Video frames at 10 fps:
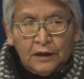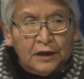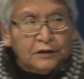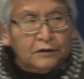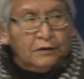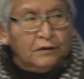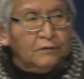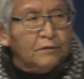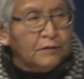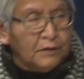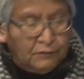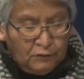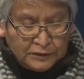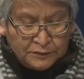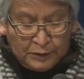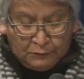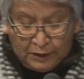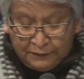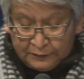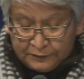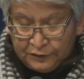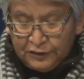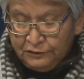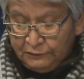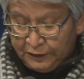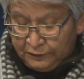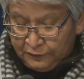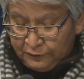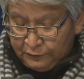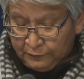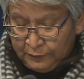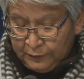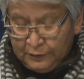And of course, my wife is the curator too.